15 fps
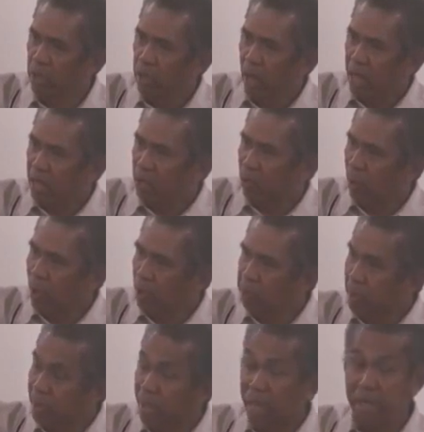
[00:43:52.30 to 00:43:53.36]
and it will not
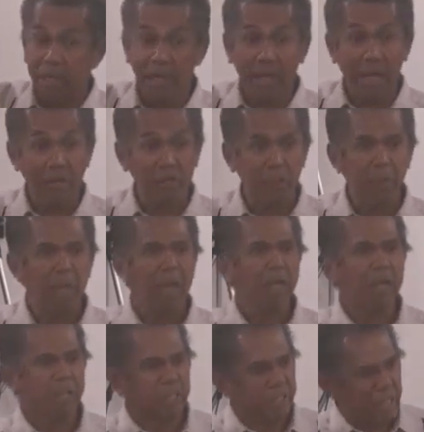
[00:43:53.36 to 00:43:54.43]
be taken against him.
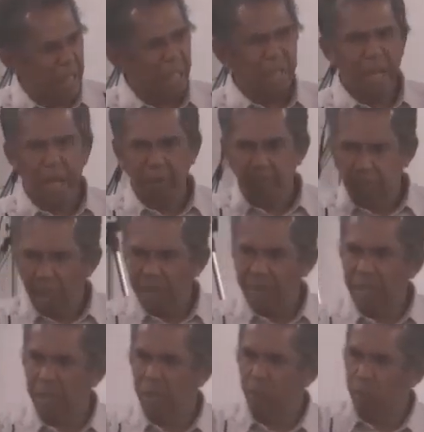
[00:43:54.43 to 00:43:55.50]
That's taking
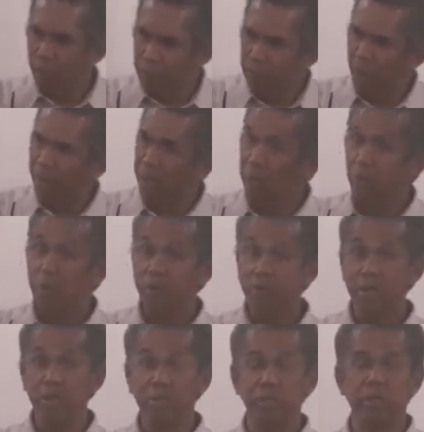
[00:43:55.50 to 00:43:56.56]
advantage of a brother or a
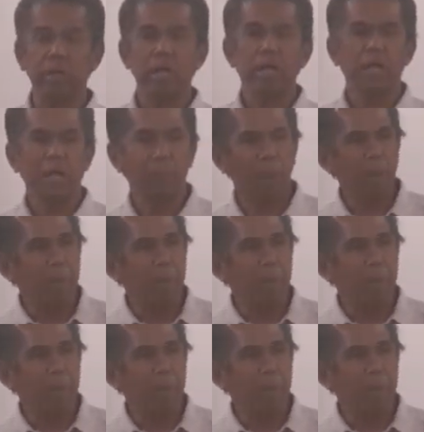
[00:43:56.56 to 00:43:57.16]
sister. If I